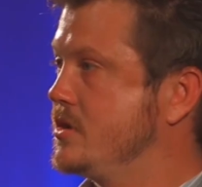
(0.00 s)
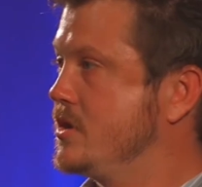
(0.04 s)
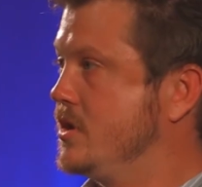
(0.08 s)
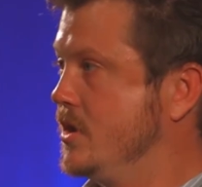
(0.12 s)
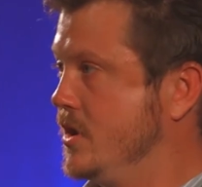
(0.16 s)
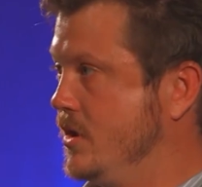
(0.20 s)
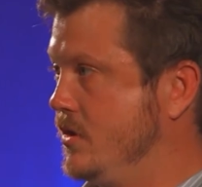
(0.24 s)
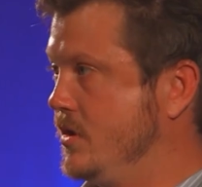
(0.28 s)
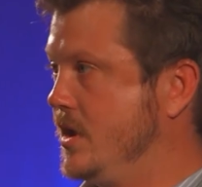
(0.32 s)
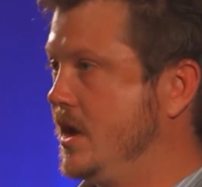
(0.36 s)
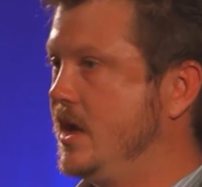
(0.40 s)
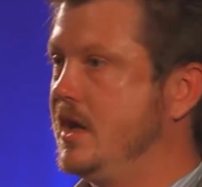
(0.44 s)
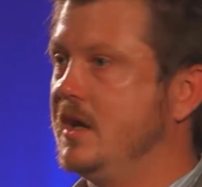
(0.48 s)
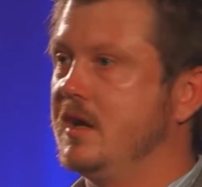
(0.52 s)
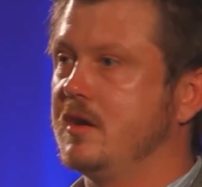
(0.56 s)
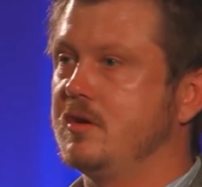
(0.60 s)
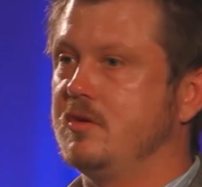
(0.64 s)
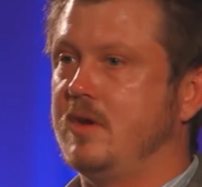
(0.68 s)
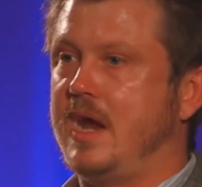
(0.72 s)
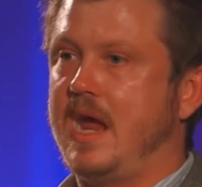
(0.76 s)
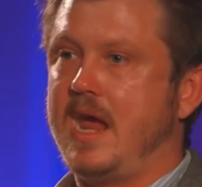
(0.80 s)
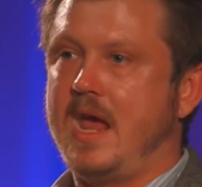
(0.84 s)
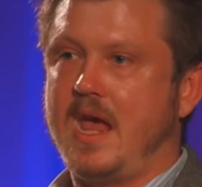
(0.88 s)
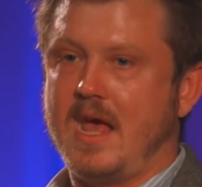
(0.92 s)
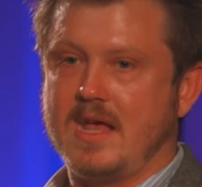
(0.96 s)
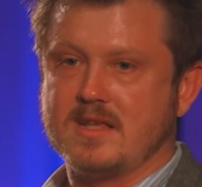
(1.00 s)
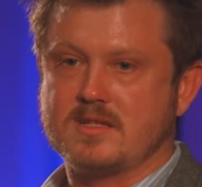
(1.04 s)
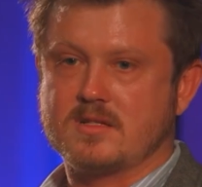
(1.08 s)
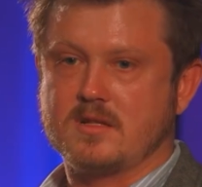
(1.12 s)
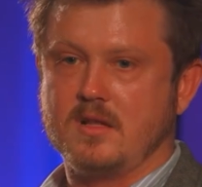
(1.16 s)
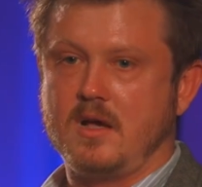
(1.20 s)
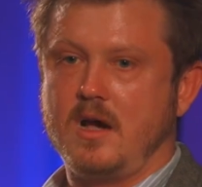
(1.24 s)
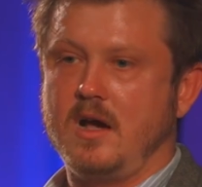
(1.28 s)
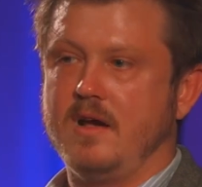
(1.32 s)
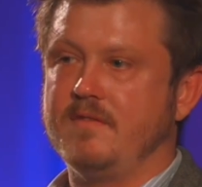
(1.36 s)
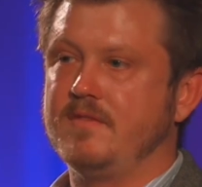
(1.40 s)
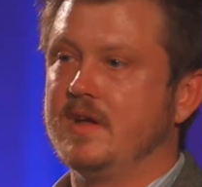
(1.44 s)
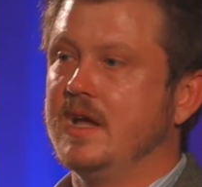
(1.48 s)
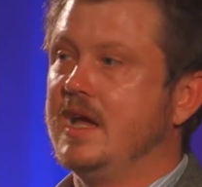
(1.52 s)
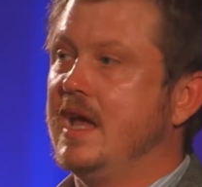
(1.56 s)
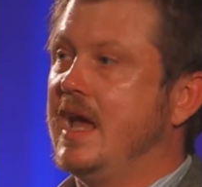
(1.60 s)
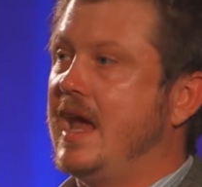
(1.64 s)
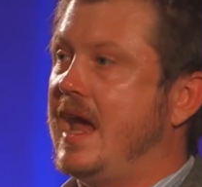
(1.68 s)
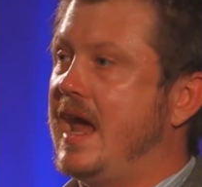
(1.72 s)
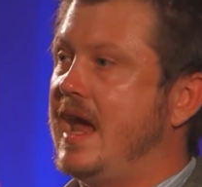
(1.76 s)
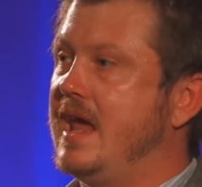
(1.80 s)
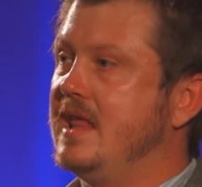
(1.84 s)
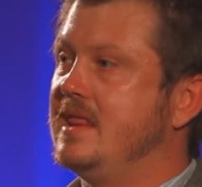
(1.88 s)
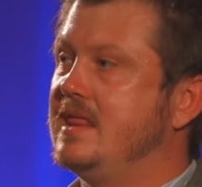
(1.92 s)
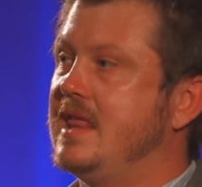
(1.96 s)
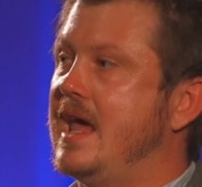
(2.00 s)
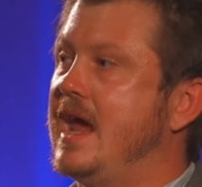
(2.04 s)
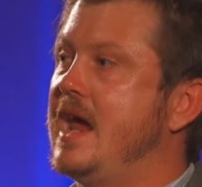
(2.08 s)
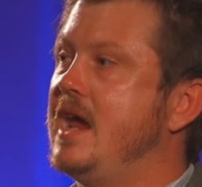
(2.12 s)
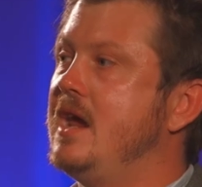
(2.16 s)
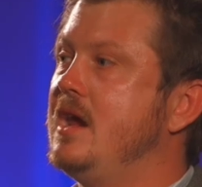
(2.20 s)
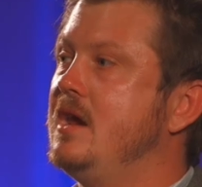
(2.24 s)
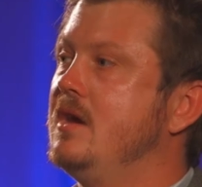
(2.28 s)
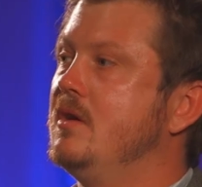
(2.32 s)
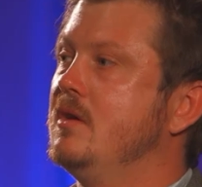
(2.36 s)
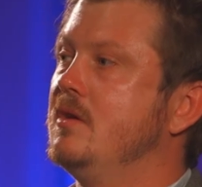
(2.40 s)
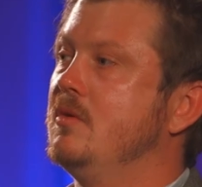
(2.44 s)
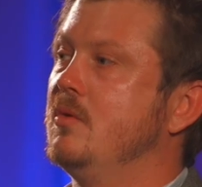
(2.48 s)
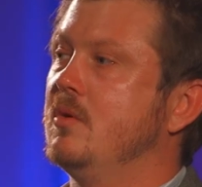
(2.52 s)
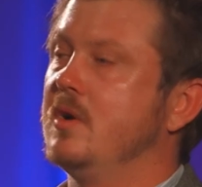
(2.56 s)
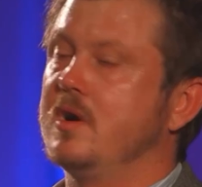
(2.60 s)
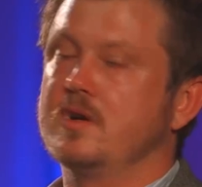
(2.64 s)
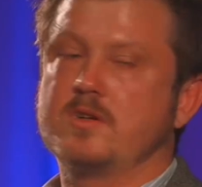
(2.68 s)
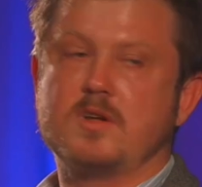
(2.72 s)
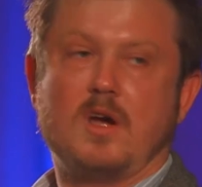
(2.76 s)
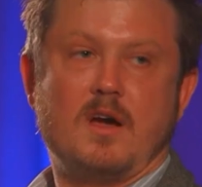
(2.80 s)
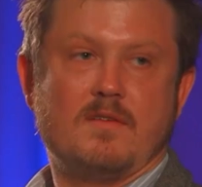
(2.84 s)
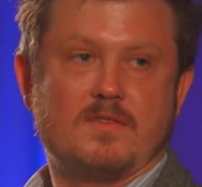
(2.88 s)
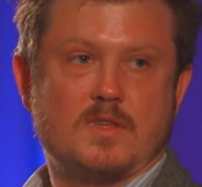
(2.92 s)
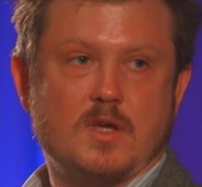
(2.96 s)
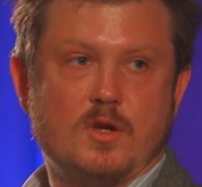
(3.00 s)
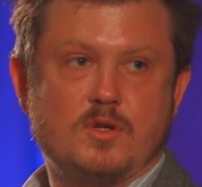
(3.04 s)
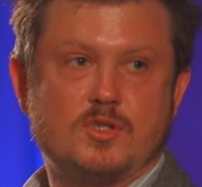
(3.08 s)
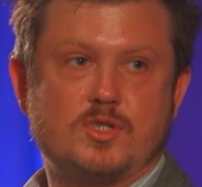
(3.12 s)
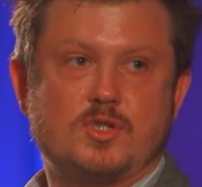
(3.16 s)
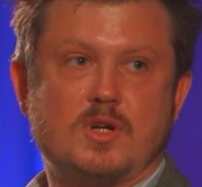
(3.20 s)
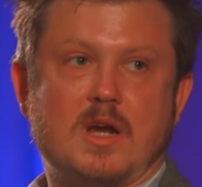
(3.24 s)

Clooney and Grant Heslov, and they worked off those